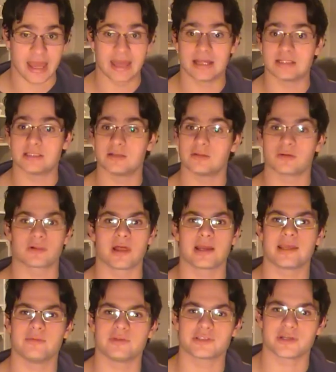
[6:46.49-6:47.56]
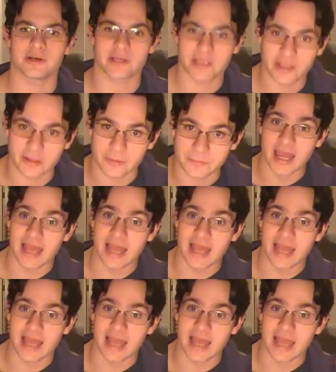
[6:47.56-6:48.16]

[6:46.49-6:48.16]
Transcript: and it looked like he was going to kill him.